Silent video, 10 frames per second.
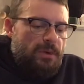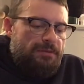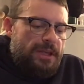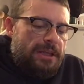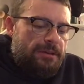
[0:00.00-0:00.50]

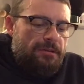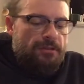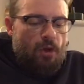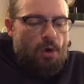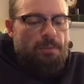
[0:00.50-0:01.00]
we've eaten
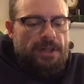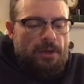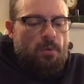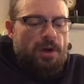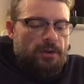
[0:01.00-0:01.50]
so
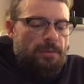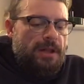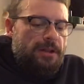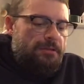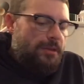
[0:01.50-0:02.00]
many
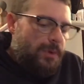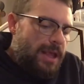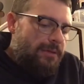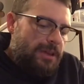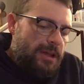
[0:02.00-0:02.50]
watermelons that we
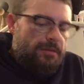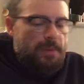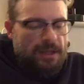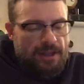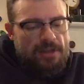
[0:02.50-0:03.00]
have an
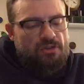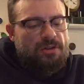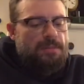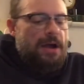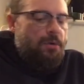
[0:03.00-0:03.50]

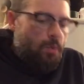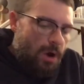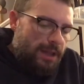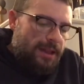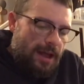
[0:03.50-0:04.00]
expectation about
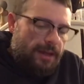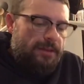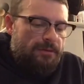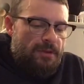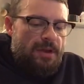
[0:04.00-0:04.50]
what
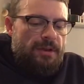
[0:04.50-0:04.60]
kind of